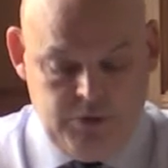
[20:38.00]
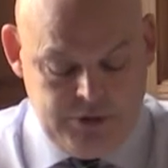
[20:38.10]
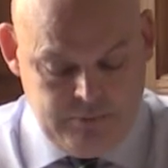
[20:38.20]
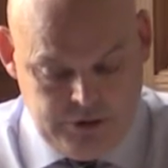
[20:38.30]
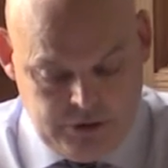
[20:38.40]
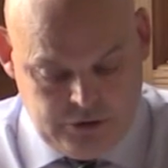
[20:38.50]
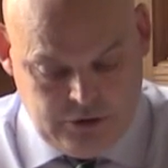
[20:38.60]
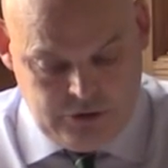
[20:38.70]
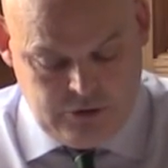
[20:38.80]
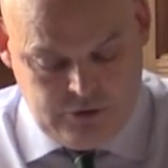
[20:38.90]
which I'll
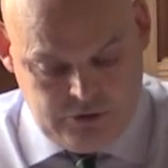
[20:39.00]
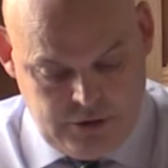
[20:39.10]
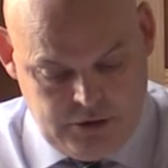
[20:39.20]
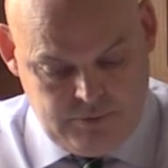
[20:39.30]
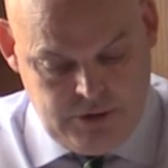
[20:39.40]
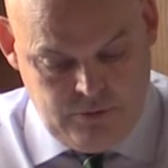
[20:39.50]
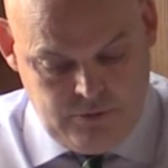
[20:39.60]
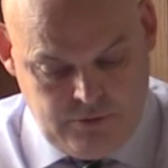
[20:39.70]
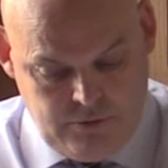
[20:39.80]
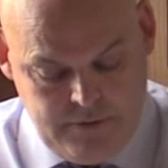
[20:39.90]
touch on as we go
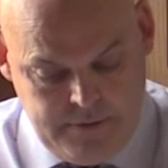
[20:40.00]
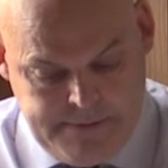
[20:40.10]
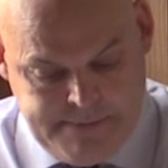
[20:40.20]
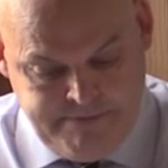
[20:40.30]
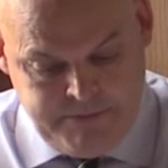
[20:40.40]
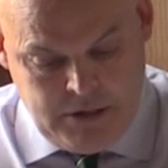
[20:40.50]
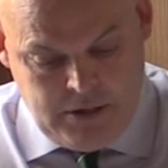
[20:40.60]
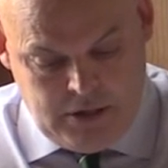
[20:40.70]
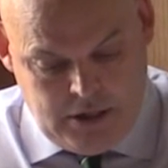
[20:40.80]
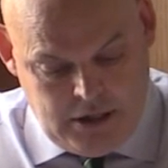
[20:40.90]
through.
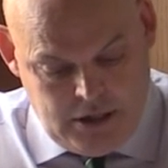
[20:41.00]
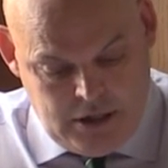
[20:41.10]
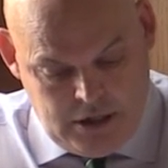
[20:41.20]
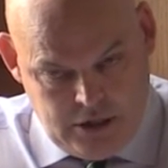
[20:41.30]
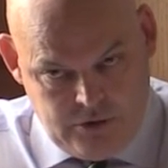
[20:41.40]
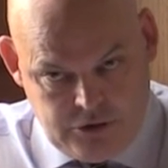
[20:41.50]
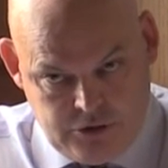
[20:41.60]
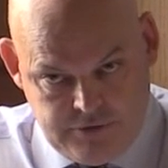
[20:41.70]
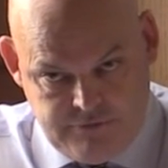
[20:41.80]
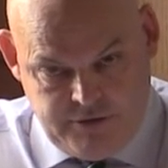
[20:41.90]
I'm going to
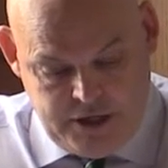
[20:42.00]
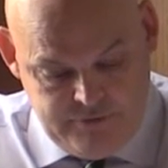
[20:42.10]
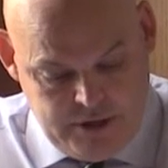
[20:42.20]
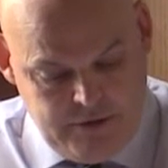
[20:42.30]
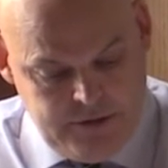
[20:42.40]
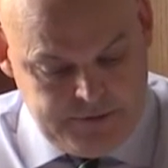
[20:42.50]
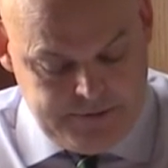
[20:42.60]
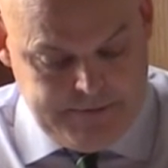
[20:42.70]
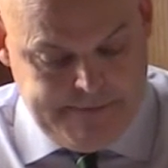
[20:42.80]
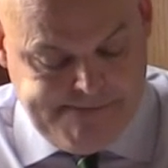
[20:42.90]
touch on 5
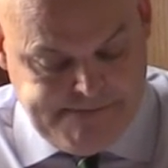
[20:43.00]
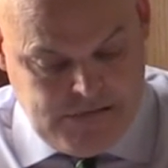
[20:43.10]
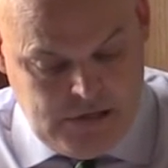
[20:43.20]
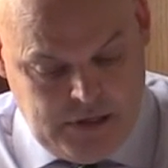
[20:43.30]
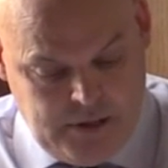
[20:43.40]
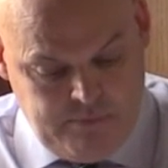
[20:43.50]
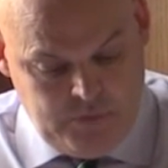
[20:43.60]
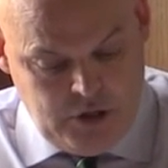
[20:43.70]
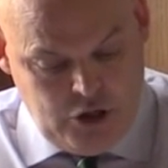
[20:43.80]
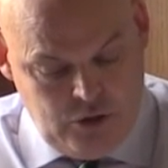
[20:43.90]
areas.
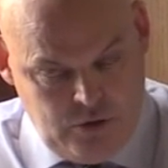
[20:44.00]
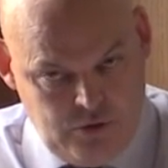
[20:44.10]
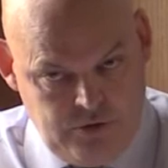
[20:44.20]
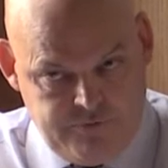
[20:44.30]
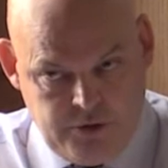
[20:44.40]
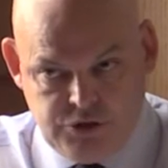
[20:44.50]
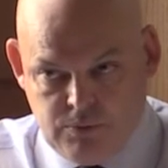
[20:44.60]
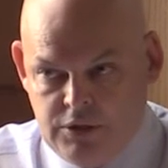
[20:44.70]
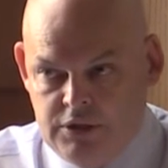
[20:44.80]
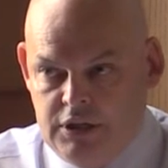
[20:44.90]
The first
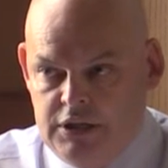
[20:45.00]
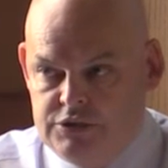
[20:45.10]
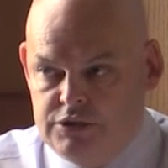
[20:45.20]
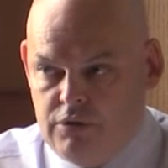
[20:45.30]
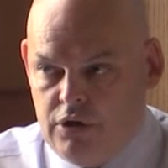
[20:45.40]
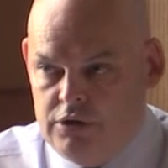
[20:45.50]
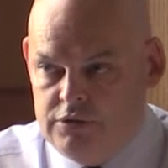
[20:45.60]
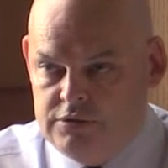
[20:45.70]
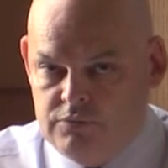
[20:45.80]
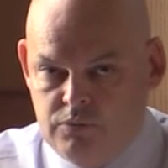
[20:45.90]
one is
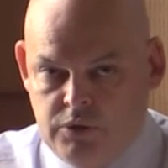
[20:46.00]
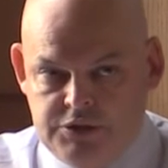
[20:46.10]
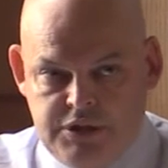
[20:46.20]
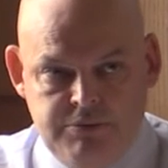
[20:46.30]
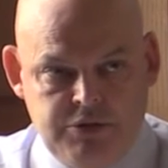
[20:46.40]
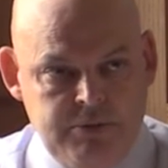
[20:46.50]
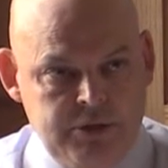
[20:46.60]
around what seems to be a